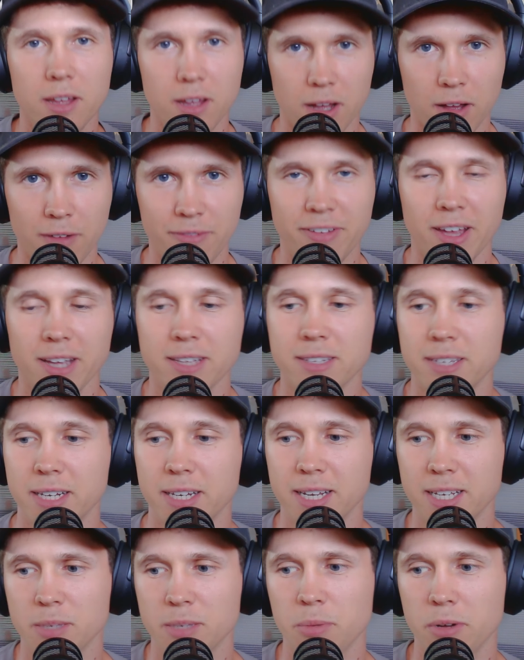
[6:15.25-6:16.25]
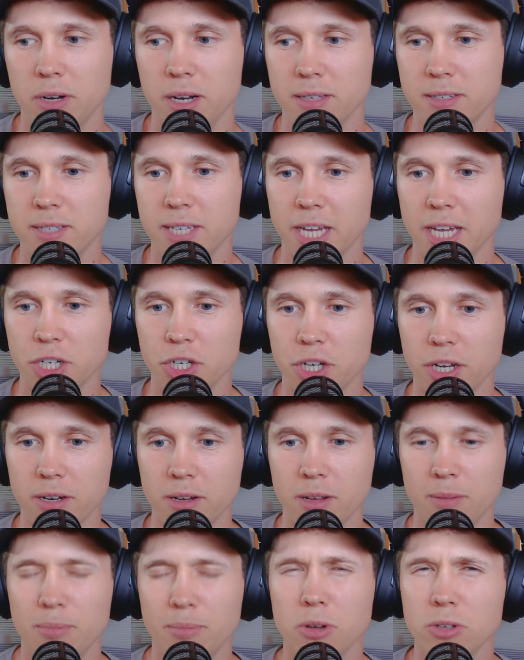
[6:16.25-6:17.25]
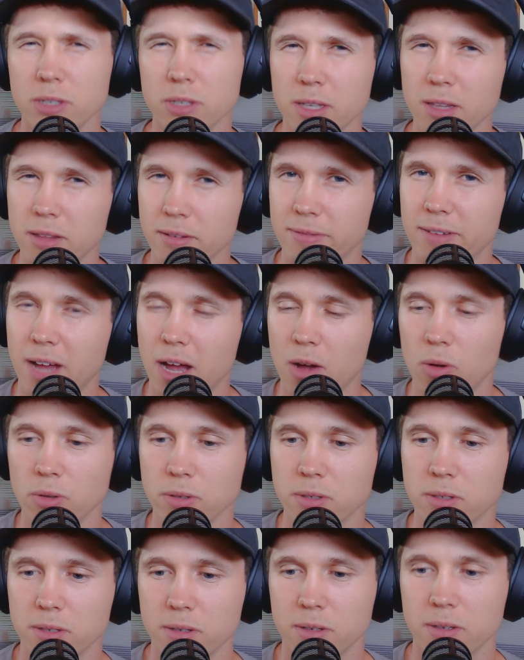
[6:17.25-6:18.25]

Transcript: affecting his pronunciation. Mostly the vowels.